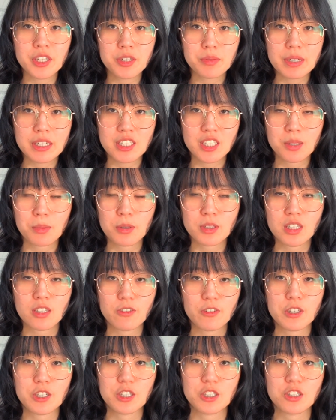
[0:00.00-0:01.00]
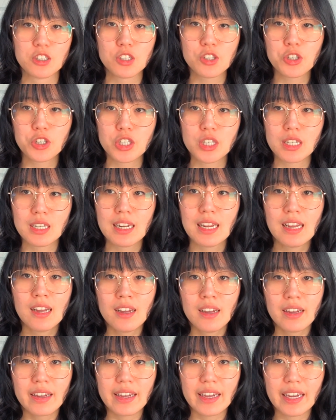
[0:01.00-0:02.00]
to reach the most efficient solution,
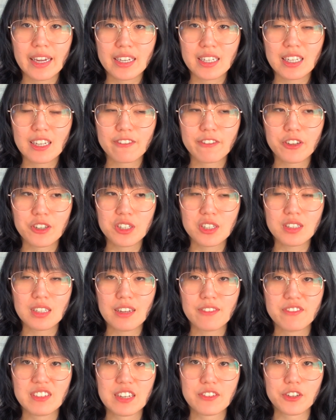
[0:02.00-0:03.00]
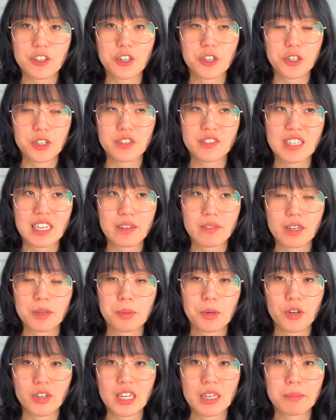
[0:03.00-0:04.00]
and if you just have never heard of dynamic
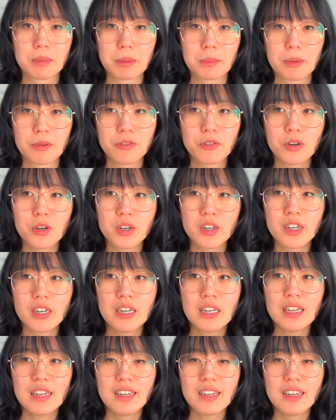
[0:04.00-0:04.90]
programming before,